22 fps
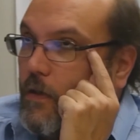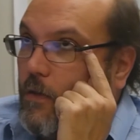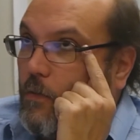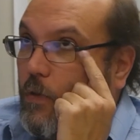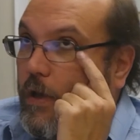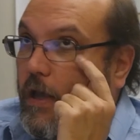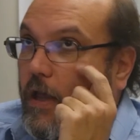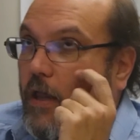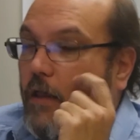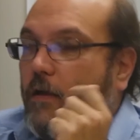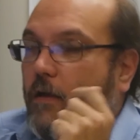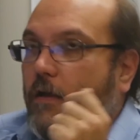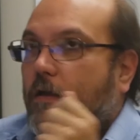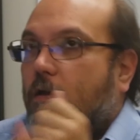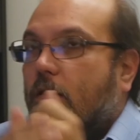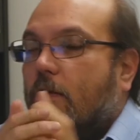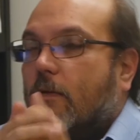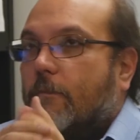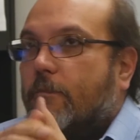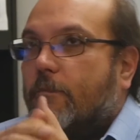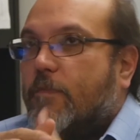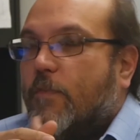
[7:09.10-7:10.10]
Well,
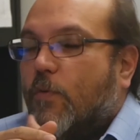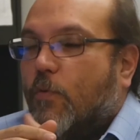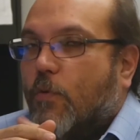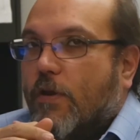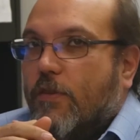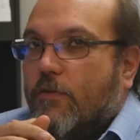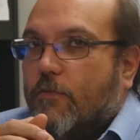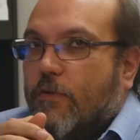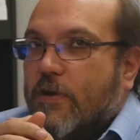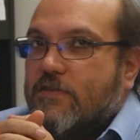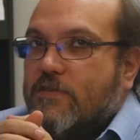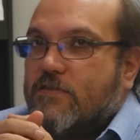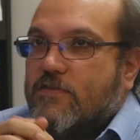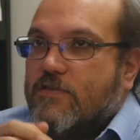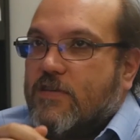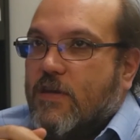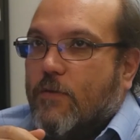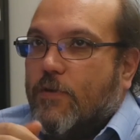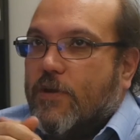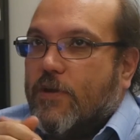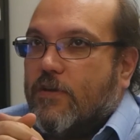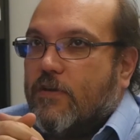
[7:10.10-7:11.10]
I mean, one of the reasons
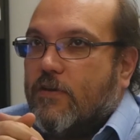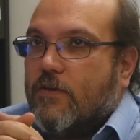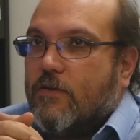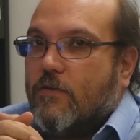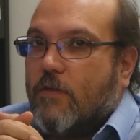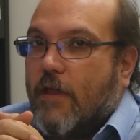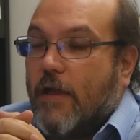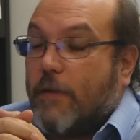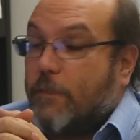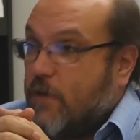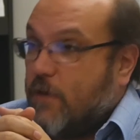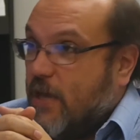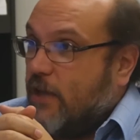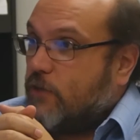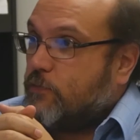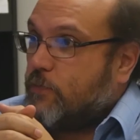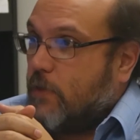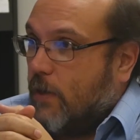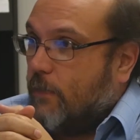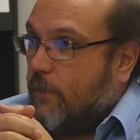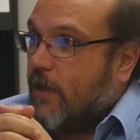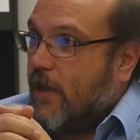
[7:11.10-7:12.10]
that we do like
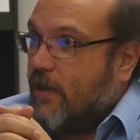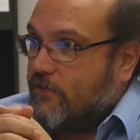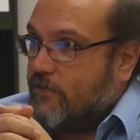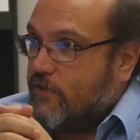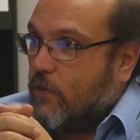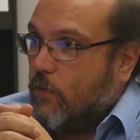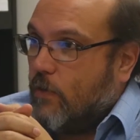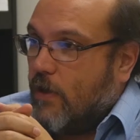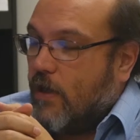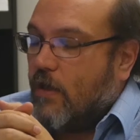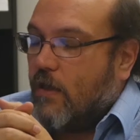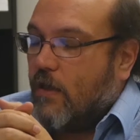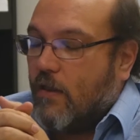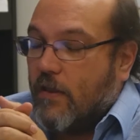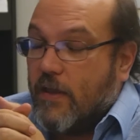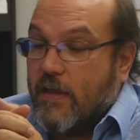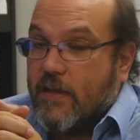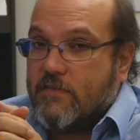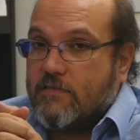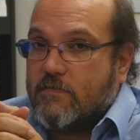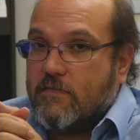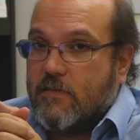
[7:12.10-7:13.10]
PHP and MySQL
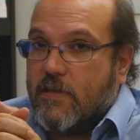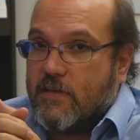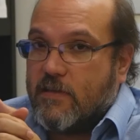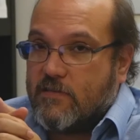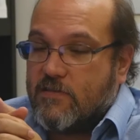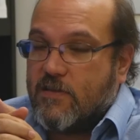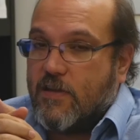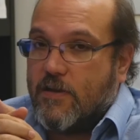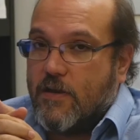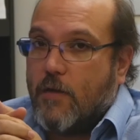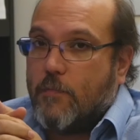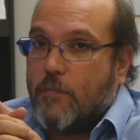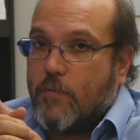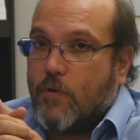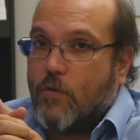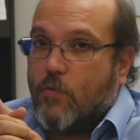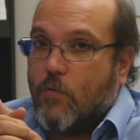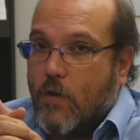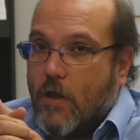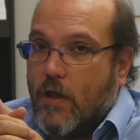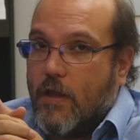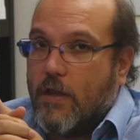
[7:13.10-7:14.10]
is it's the number
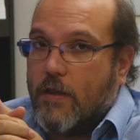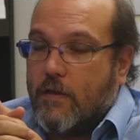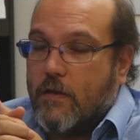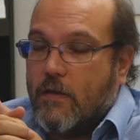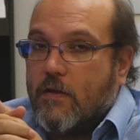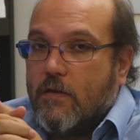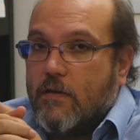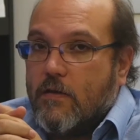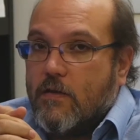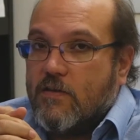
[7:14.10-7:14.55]
one